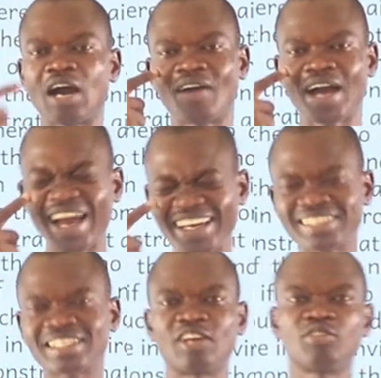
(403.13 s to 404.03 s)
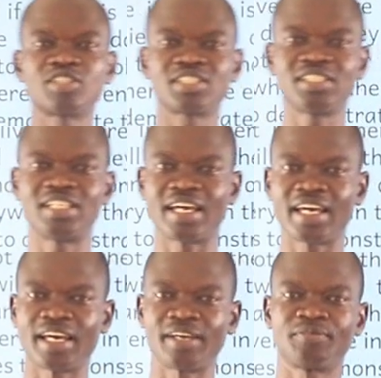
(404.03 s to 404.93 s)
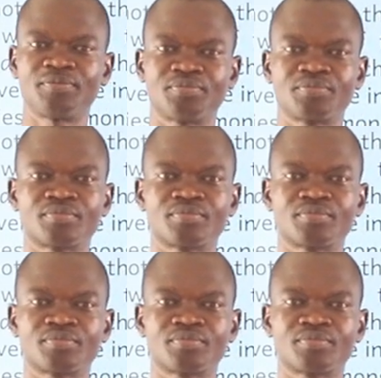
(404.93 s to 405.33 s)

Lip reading: our eyes cannot see the air.